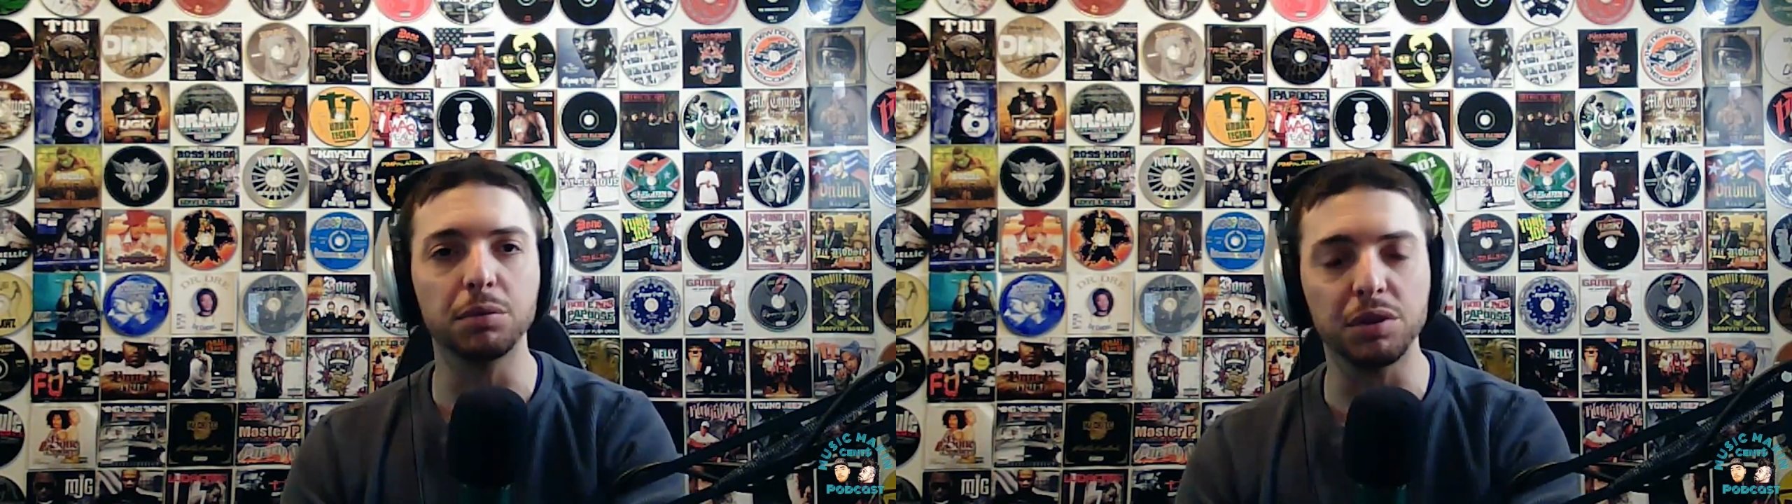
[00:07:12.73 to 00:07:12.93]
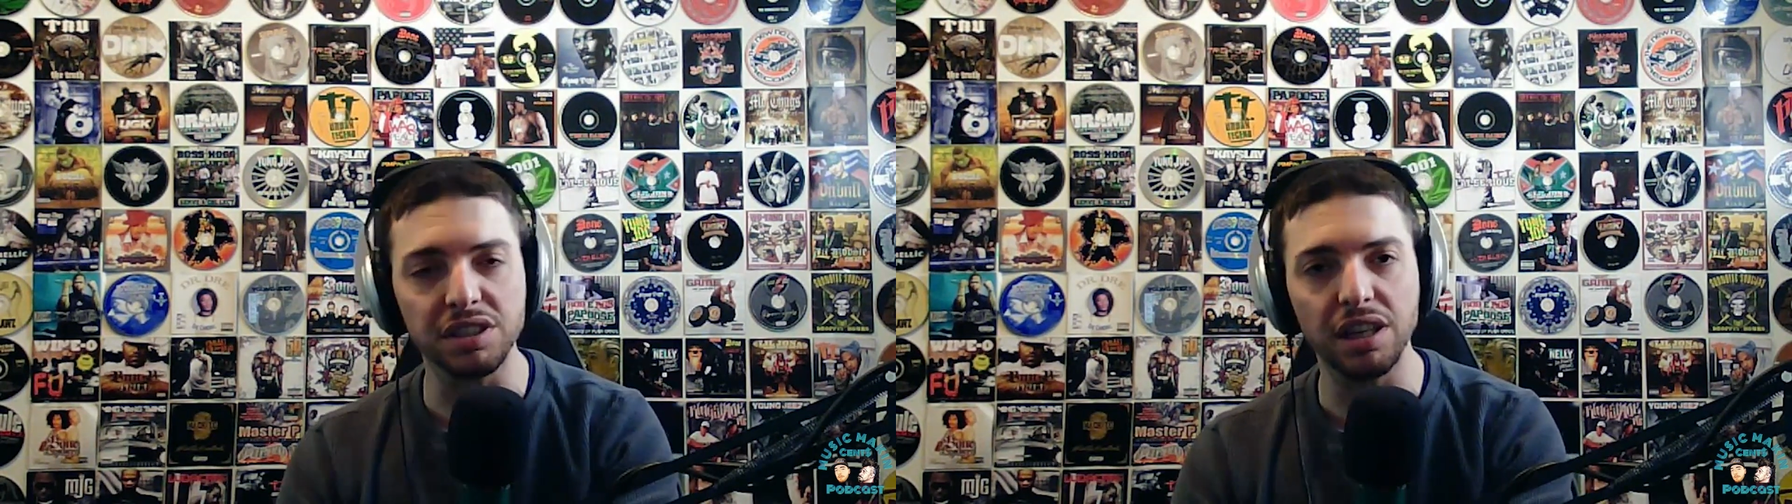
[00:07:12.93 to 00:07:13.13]

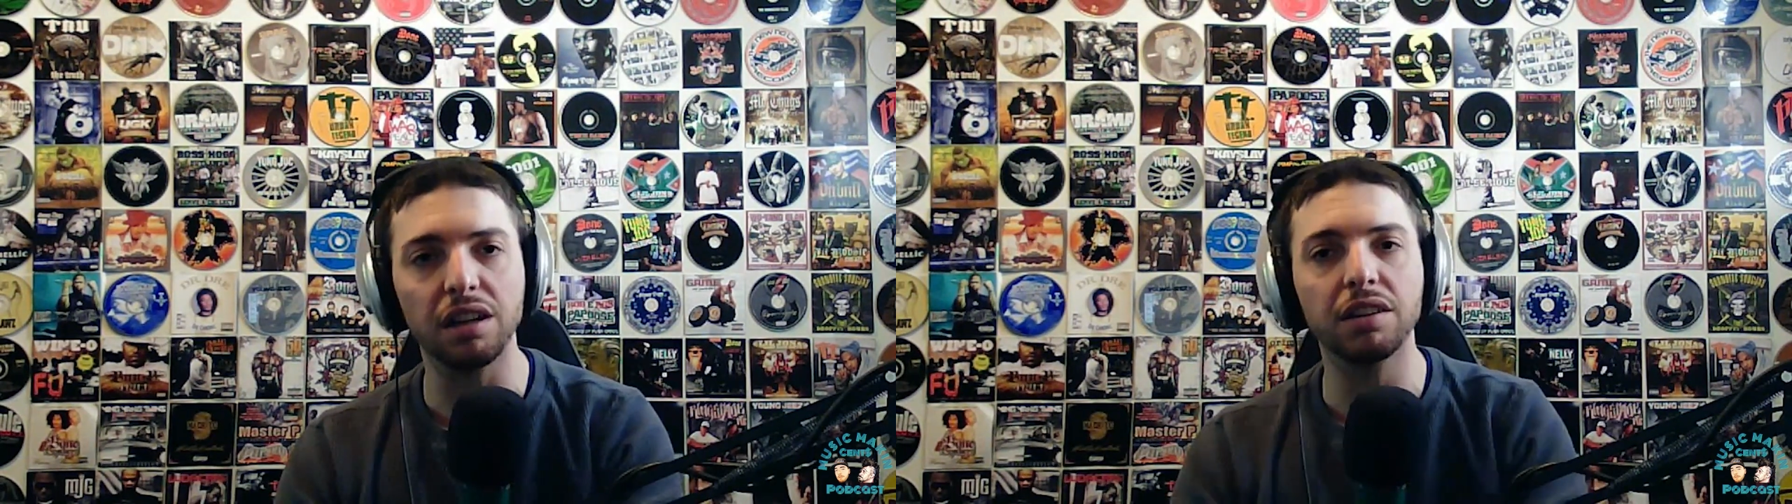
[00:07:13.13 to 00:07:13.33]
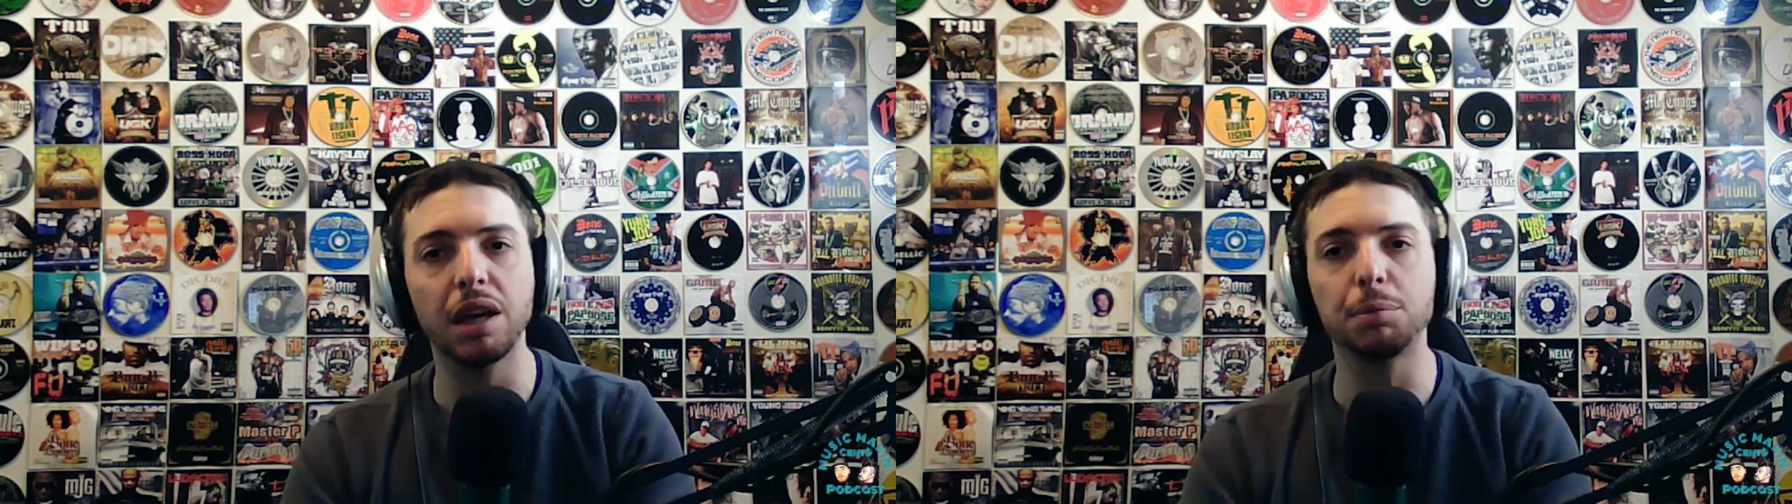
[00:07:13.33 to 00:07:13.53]
was said
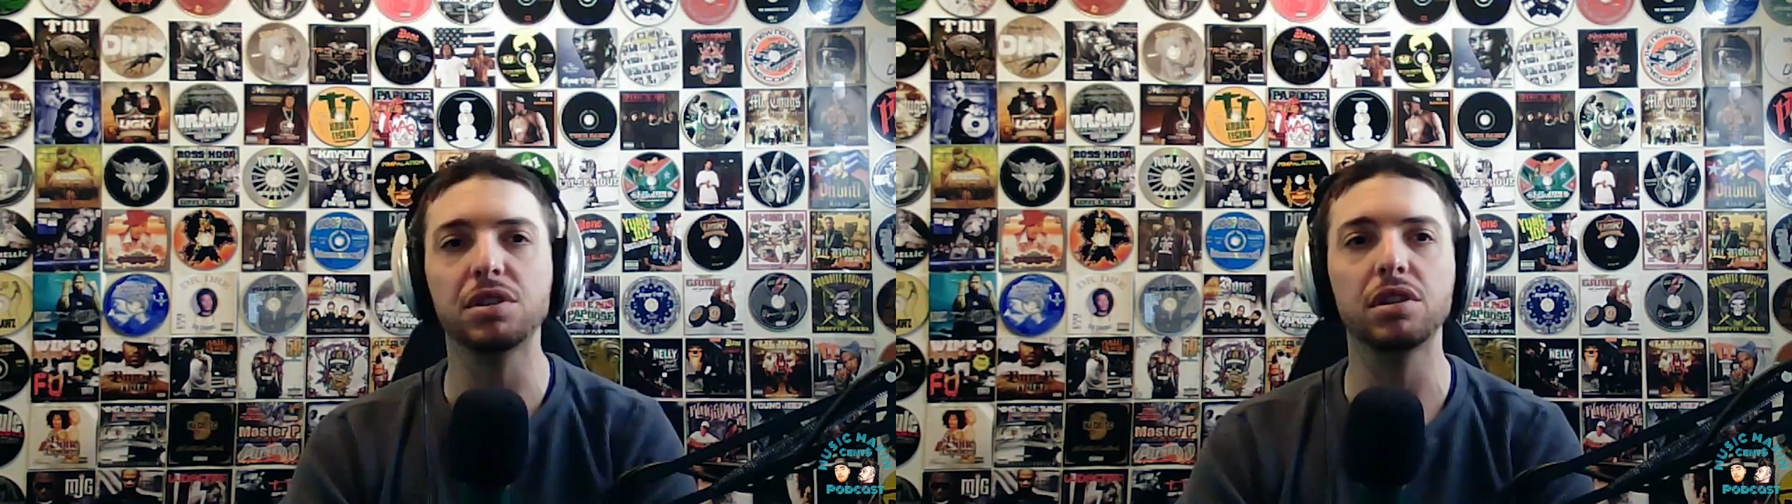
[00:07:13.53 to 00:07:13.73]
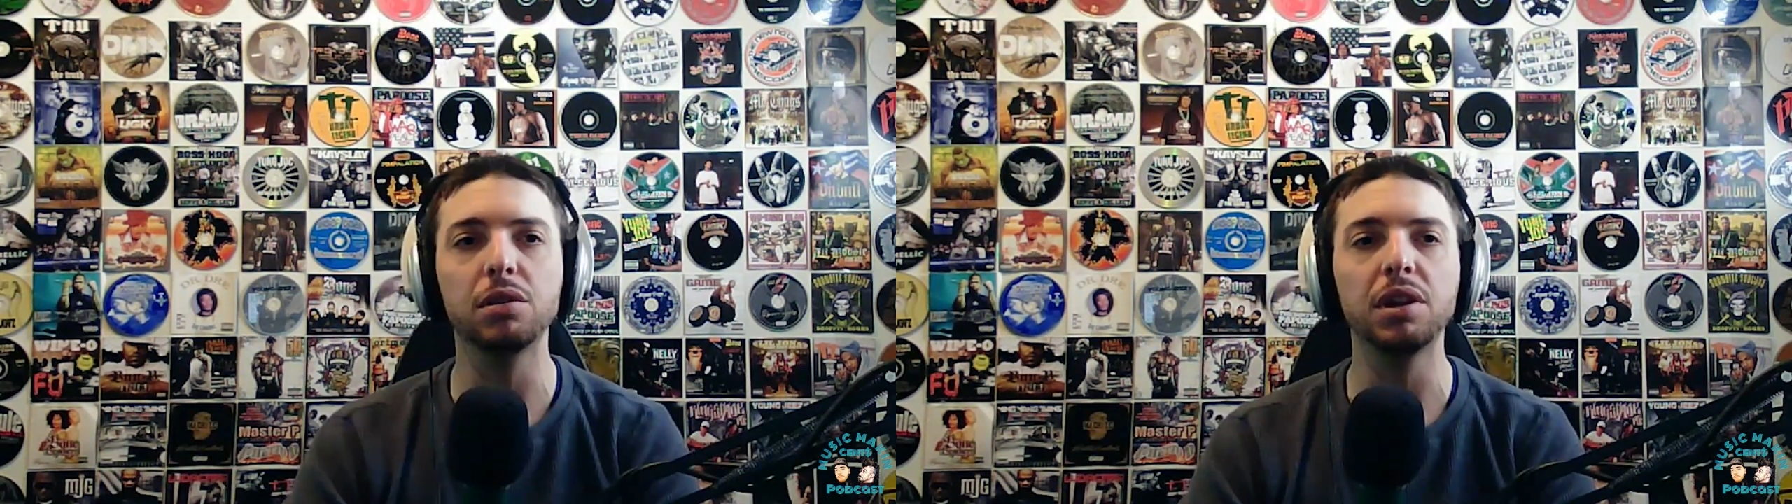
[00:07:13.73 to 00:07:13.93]
on the
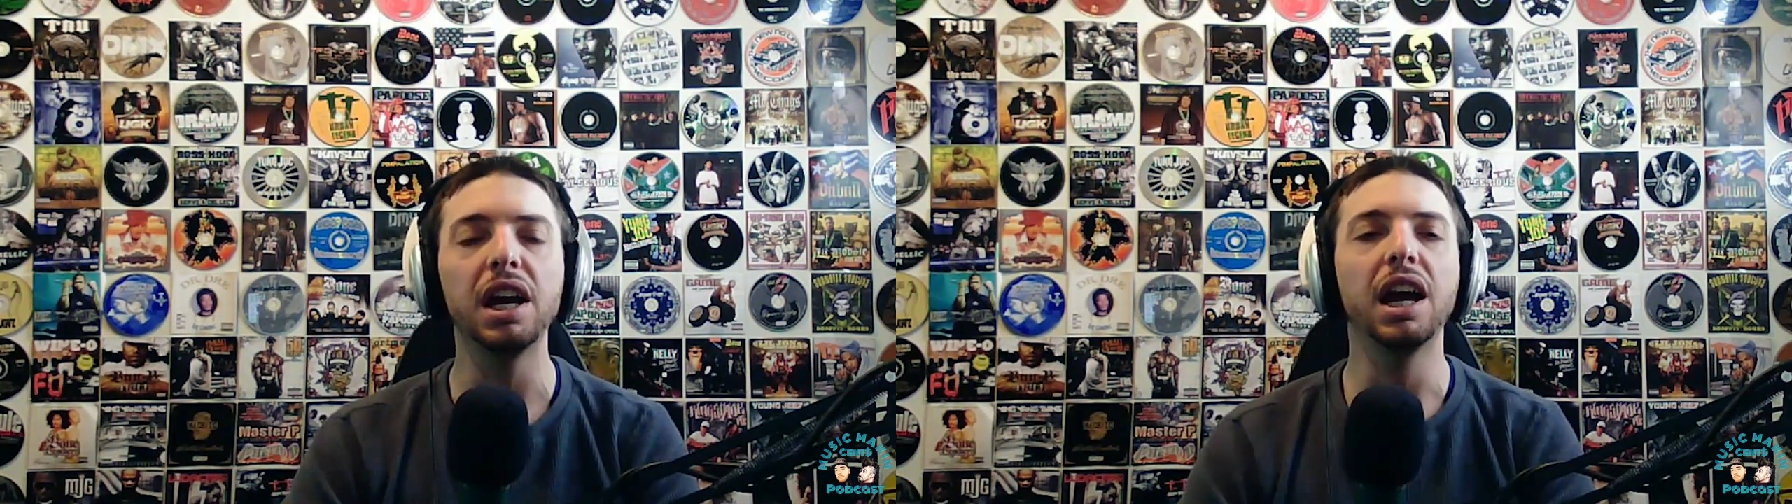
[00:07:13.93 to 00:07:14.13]
episode.